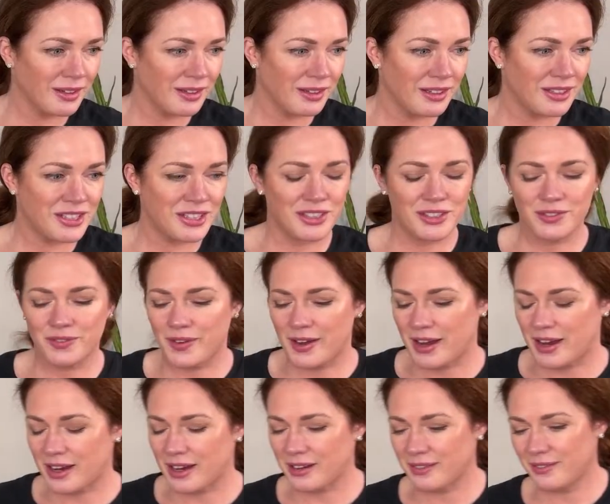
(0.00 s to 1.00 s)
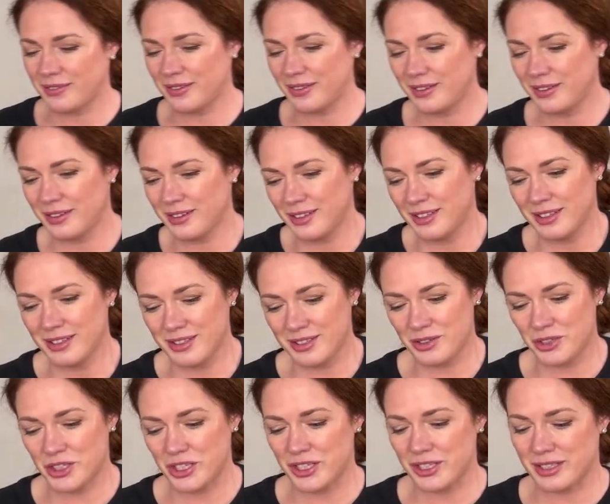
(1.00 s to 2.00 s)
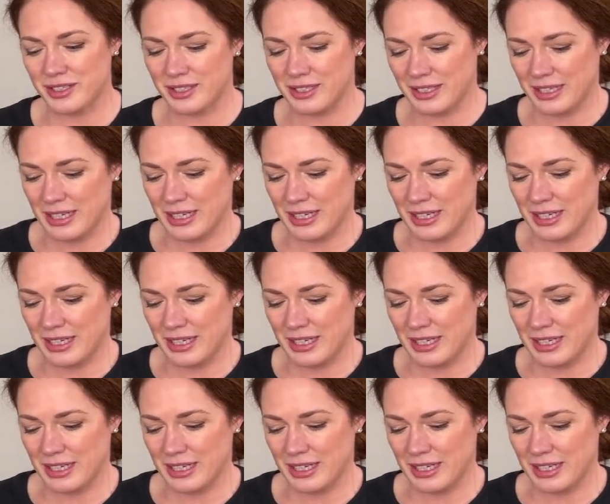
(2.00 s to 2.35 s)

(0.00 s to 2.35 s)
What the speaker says: She's 5, so she's